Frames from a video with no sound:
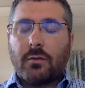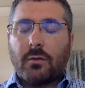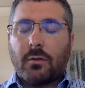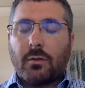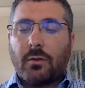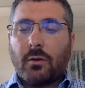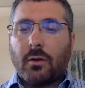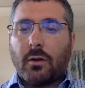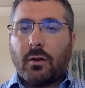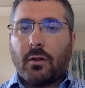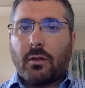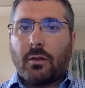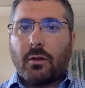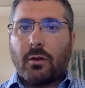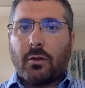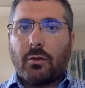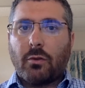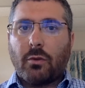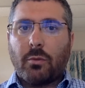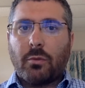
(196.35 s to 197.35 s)
so 30 to
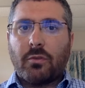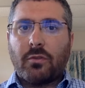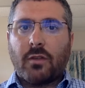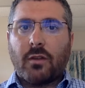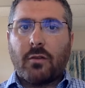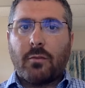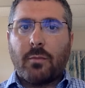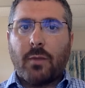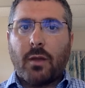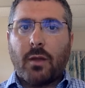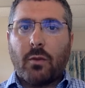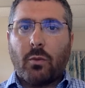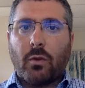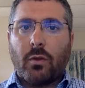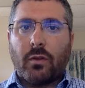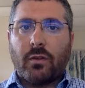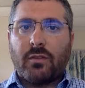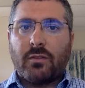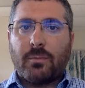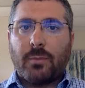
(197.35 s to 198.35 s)
33% of men
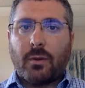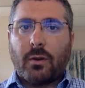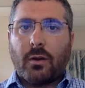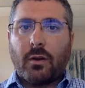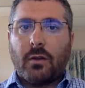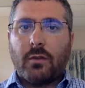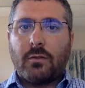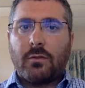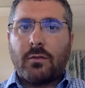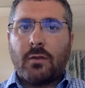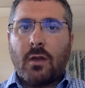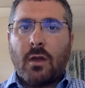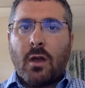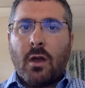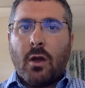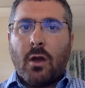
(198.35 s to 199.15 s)
will experience